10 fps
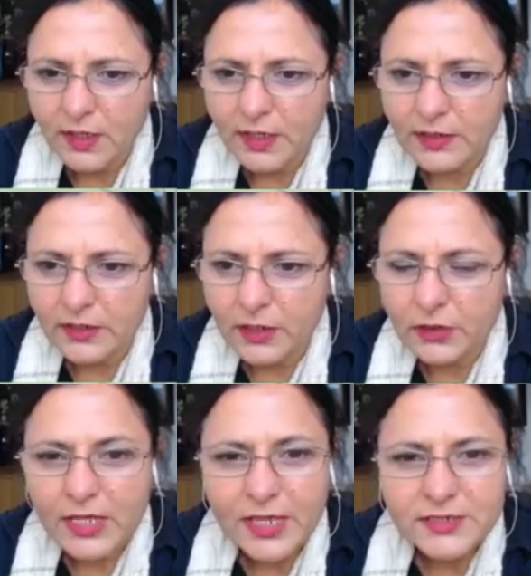
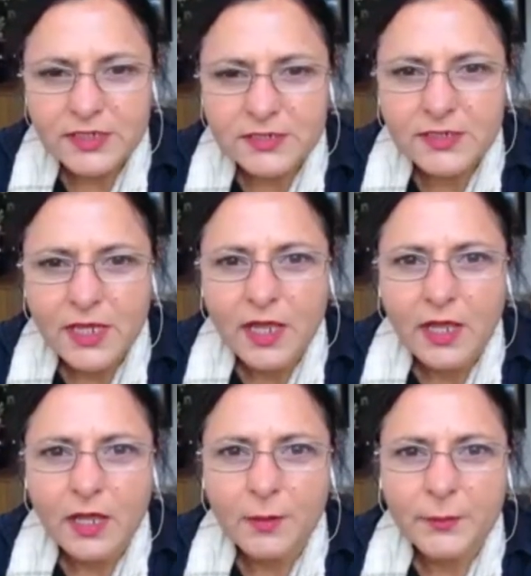locations,
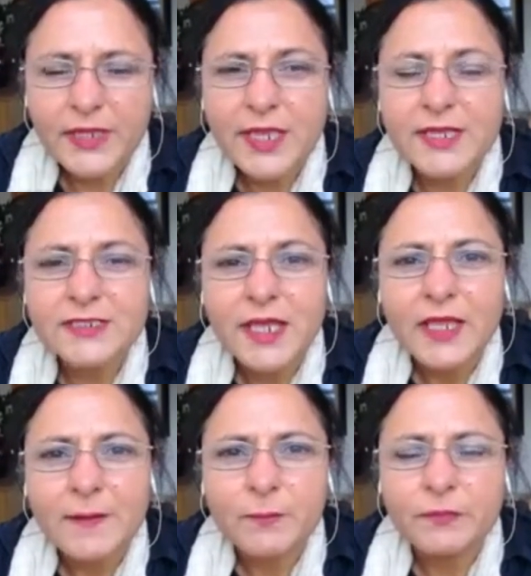because
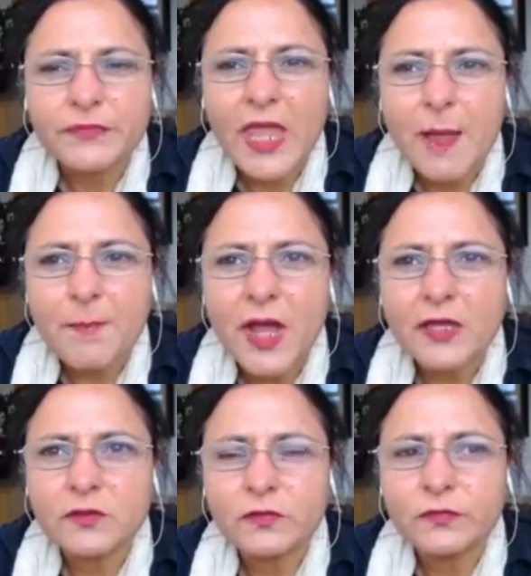that part
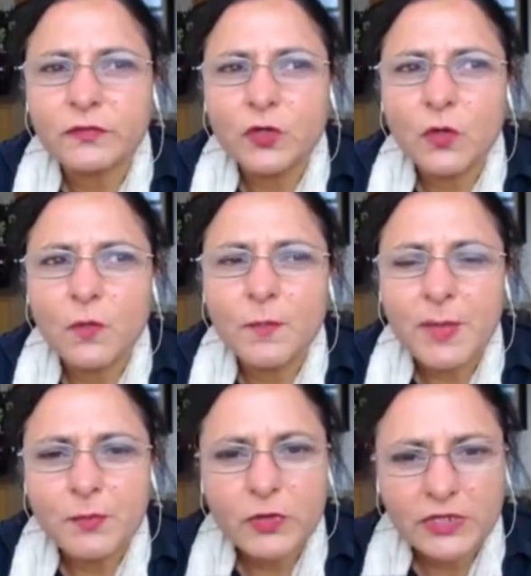of your
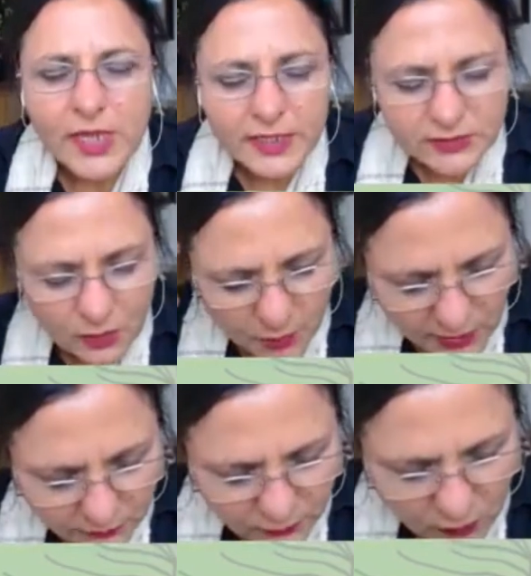memory that is not part
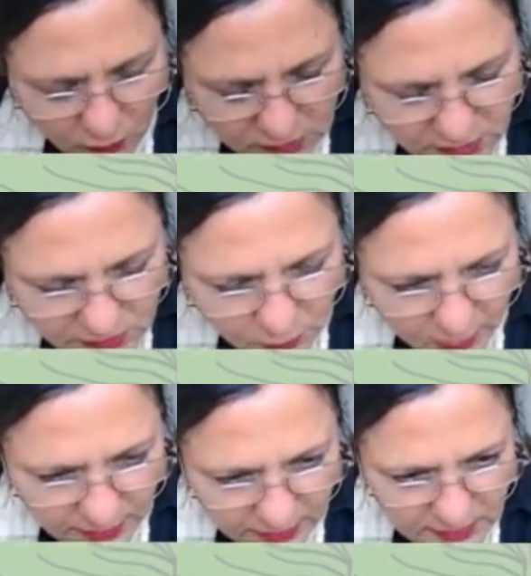of your conscious
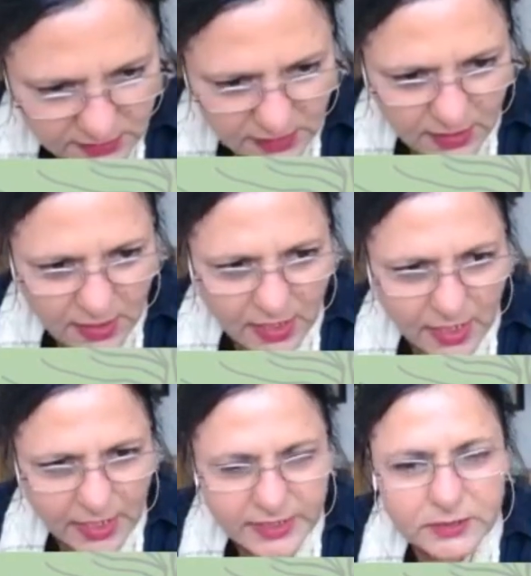awareness
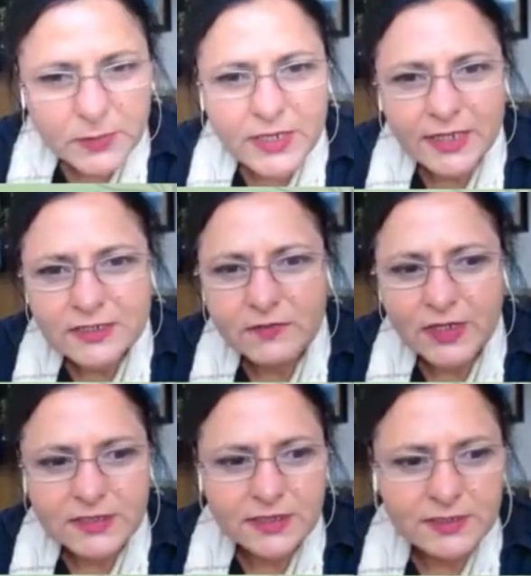is being
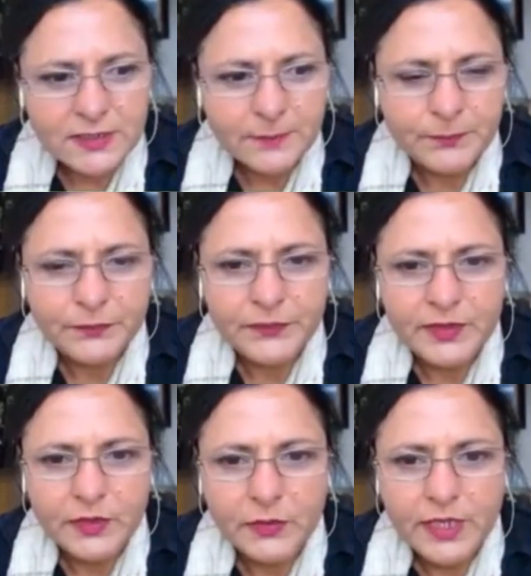activated.
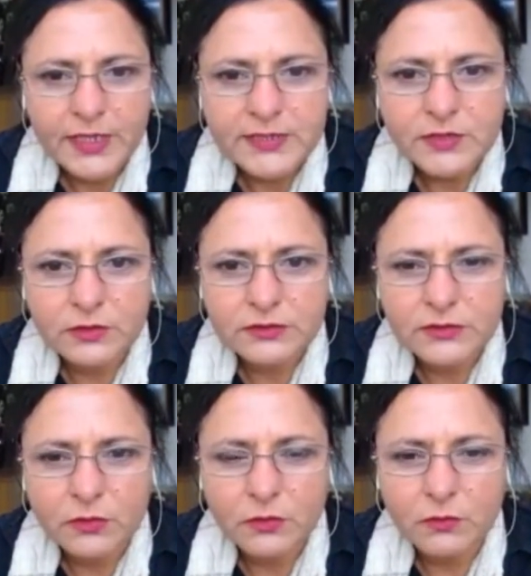Okay,
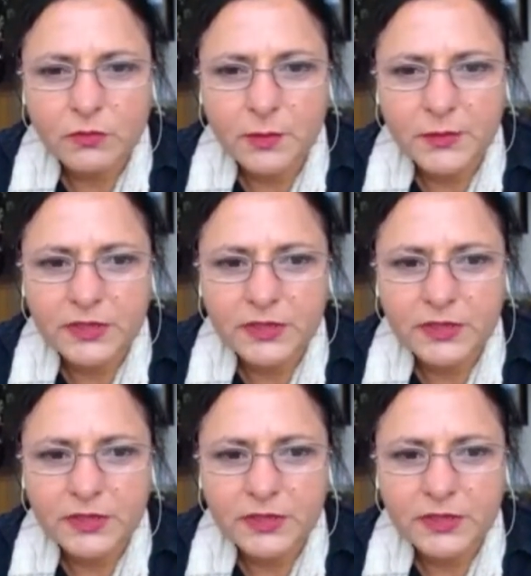so I mean,